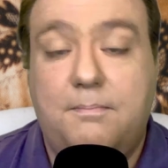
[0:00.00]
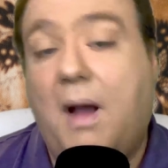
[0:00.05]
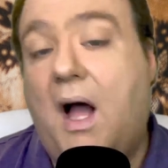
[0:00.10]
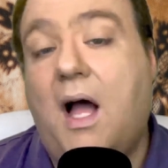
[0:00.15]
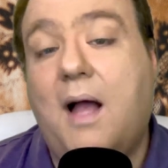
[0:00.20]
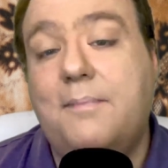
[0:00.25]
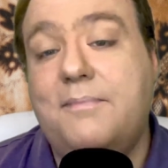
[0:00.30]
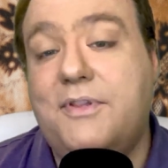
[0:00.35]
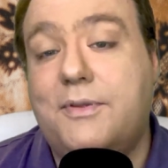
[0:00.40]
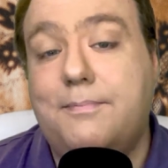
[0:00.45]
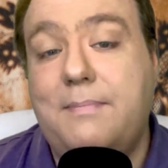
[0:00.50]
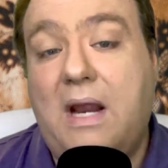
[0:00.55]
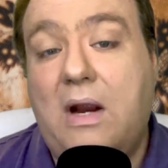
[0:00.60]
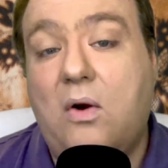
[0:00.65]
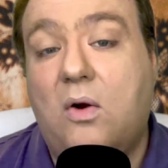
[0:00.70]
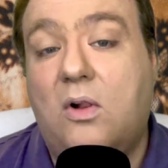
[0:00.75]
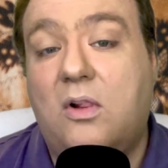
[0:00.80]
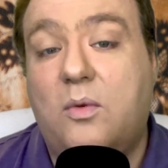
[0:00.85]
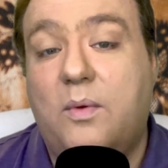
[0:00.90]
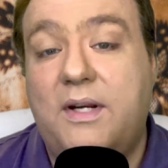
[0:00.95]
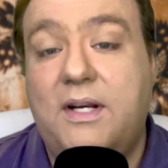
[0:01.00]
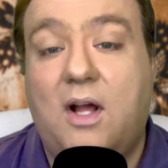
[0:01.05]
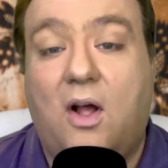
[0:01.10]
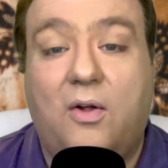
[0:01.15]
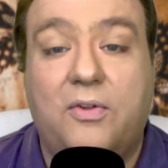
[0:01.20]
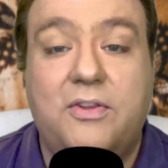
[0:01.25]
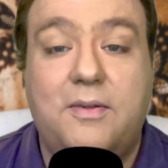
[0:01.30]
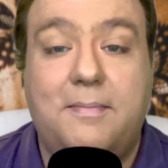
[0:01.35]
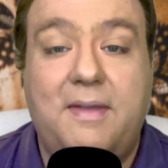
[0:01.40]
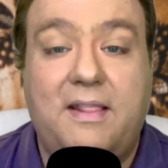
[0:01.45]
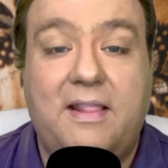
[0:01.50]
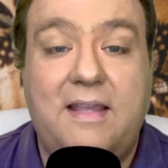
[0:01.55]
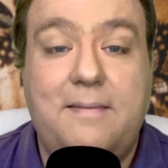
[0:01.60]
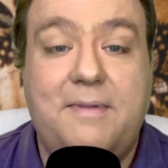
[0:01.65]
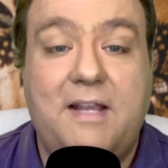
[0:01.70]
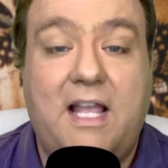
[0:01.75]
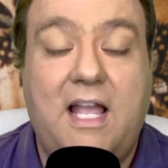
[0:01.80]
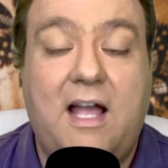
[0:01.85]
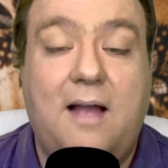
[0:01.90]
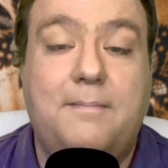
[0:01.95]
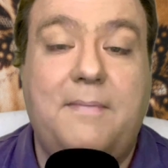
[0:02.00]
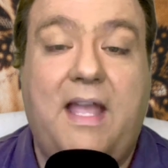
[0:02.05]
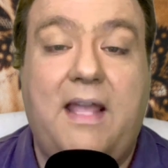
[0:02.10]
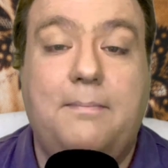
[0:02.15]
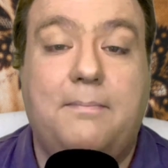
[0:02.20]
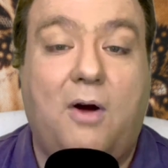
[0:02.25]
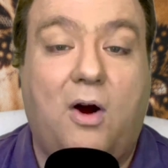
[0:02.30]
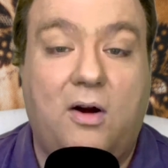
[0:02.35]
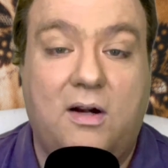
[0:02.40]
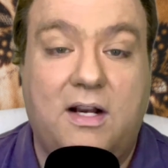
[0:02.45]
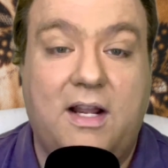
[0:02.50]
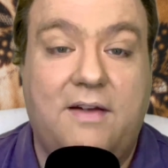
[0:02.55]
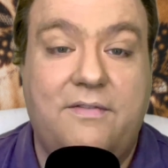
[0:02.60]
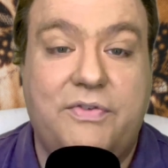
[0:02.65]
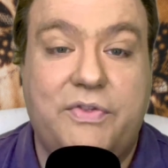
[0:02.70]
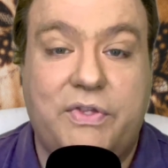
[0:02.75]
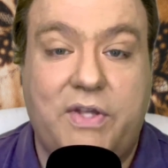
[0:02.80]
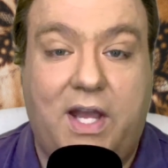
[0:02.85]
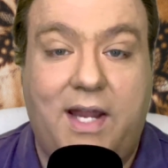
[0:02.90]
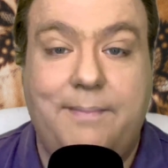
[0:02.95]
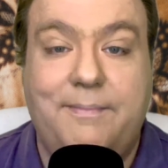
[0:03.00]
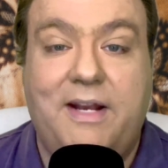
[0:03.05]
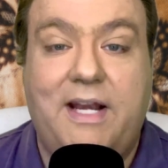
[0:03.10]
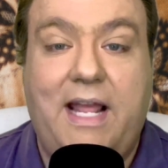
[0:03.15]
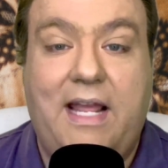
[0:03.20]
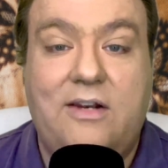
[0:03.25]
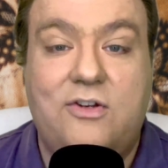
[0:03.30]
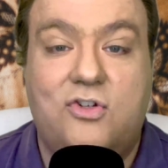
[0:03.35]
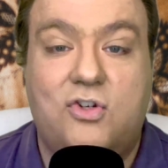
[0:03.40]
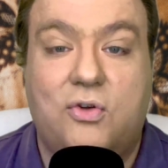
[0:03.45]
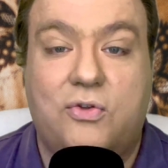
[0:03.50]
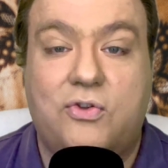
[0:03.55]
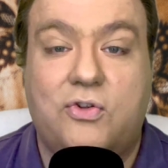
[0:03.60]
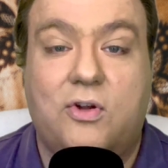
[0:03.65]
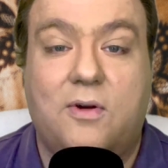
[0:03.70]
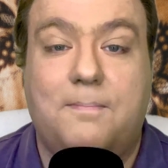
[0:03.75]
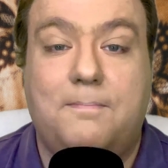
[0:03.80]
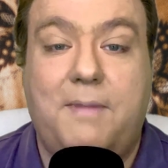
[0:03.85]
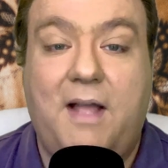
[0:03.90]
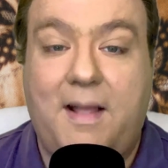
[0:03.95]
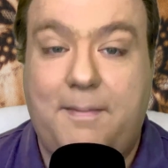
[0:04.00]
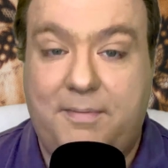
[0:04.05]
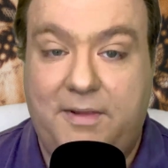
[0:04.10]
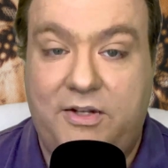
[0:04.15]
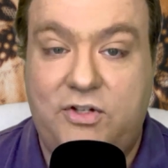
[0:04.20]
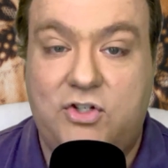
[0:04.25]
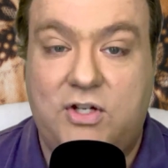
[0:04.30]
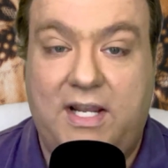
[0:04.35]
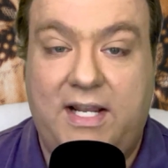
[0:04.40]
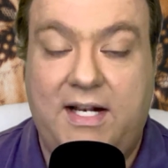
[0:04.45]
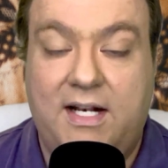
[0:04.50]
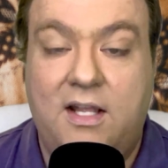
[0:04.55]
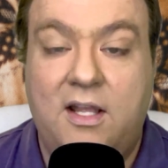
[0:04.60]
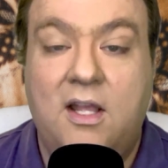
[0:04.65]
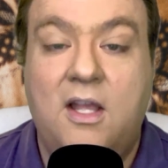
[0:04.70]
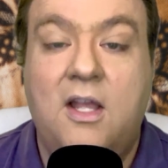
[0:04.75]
Bob's Merrill would ultimately become a part of Simon & Schuster Publishing,